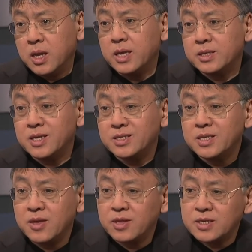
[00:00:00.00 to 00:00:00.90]
it's, it's
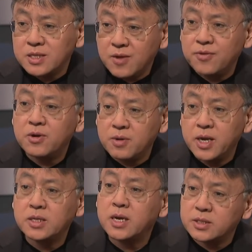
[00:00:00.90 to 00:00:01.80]
ne there's never a
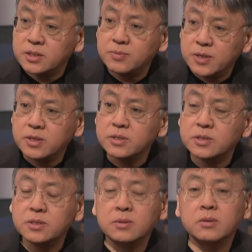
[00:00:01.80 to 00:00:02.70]
right answer
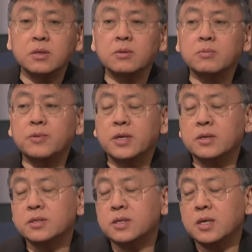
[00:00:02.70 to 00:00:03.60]
because
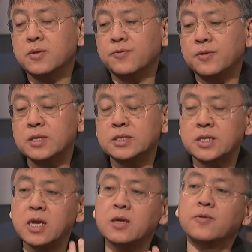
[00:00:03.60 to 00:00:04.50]
because for the
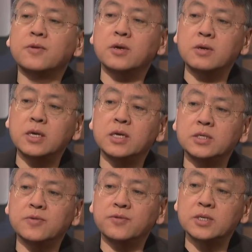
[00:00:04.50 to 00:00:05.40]
sake of
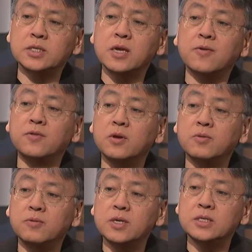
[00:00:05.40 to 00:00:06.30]
cohesion, for the sake of
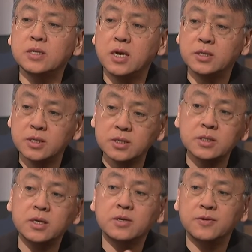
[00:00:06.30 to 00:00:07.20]
not restarting a
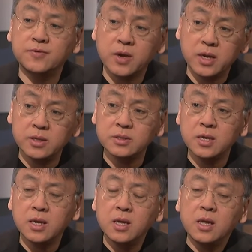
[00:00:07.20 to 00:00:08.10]
cycle of violence,
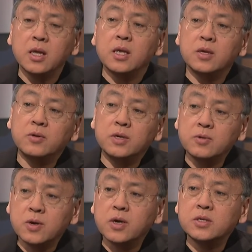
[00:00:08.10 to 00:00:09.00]
you are,
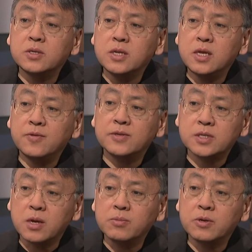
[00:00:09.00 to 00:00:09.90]
you are going to leave
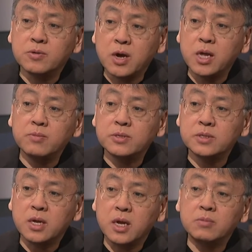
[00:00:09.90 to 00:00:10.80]
some
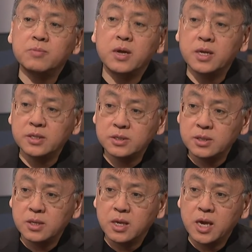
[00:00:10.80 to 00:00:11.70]
crimes unpunished
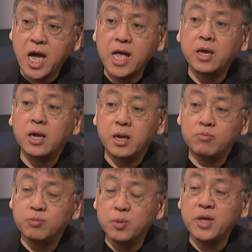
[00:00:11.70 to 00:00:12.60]
and,
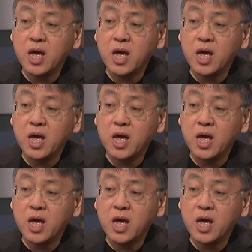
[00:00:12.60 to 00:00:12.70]
and probably